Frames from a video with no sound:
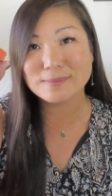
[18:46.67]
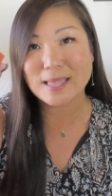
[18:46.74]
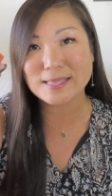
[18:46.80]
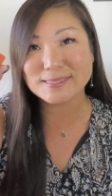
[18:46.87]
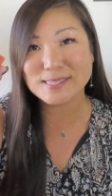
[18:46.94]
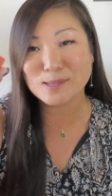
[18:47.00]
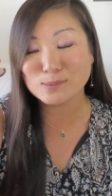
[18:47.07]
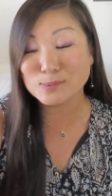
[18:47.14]

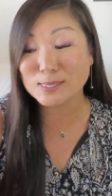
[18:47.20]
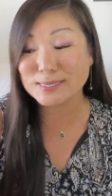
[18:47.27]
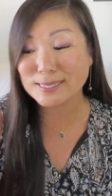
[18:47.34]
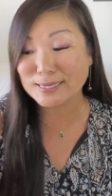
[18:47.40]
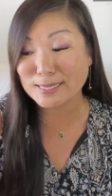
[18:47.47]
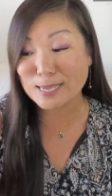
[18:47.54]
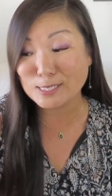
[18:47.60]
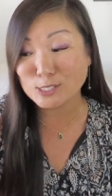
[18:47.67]
That sounds
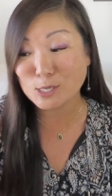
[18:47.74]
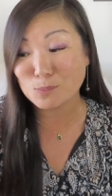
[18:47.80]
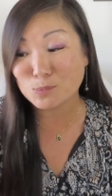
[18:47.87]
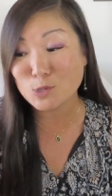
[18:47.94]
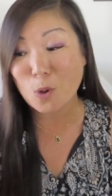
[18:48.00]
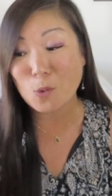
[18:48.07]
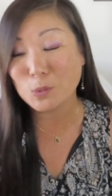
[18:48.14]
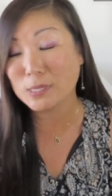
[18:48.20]
delish. I'm
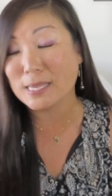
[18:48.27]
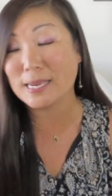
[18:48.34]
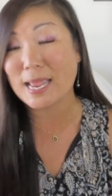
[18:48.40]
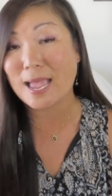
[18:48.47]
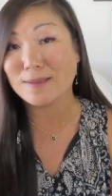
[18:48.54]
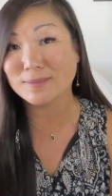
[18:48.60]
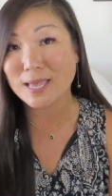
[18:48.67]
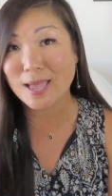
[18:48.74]
totally going to
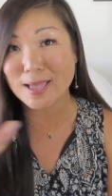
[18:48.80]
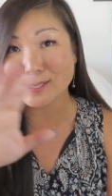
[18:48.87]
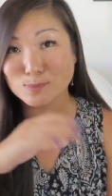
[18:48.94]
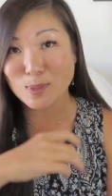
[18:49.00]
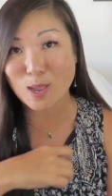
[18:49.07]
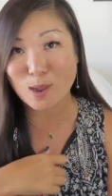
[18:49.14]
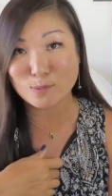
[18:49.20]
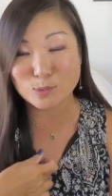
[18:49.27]
have that as
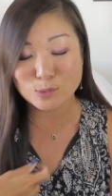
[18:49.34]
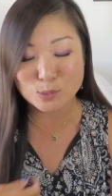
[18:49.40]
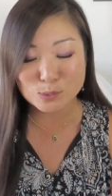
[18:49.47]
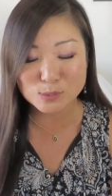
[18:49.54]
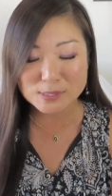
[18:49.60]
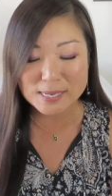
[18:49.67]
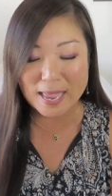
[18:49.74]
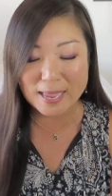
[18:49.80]
my
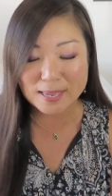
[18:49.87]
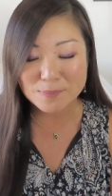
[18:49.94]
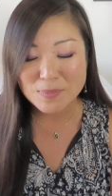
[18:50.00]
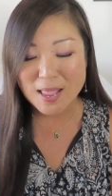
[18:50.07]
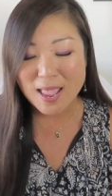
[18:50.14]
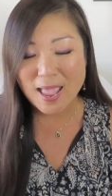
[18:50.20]
afternoon snack.